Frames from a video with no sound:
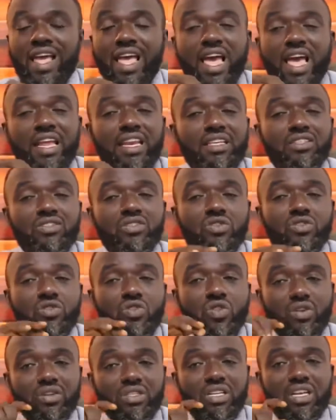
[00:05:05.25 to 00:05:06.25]
It is
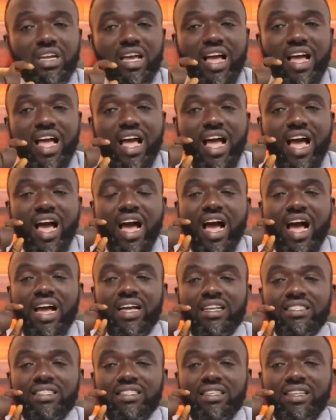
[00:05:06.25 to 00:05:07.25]
not
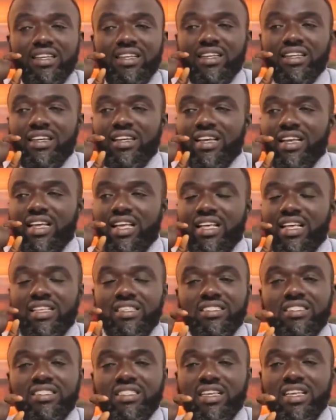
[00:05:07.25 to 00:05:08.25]
as
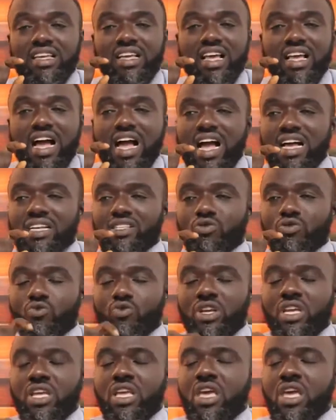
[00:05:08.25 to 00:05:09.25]
easy as
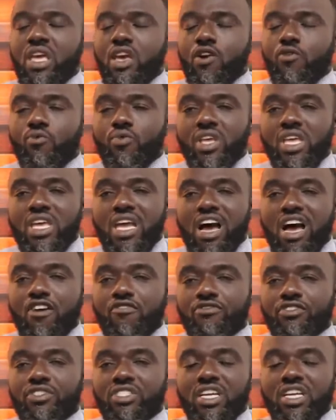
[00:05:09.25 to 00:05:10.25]
we
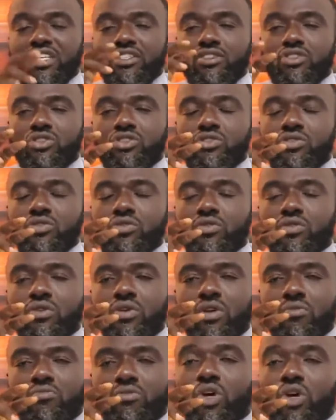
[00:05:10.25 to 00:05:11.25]
have tend to,
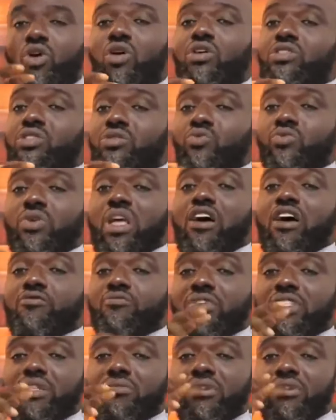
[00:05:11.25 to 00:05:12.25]
because we
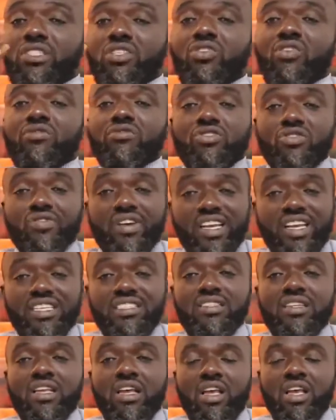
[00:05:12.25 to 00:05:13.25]
have read the message of
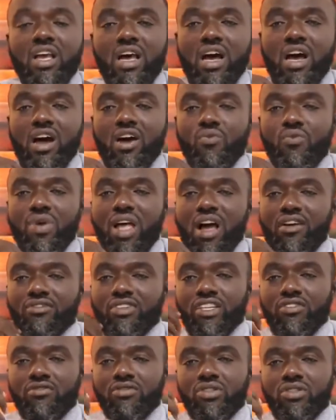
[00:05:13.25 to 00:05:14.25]
grace, we have
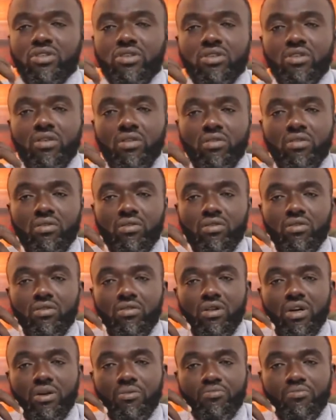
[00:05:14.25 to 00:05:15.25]
tend
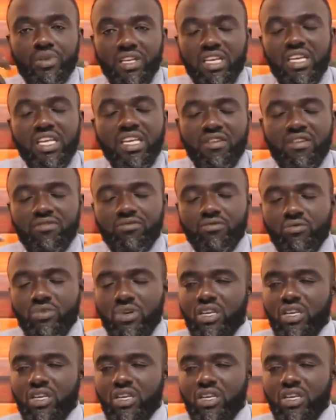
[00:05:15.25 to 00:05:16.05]
to believe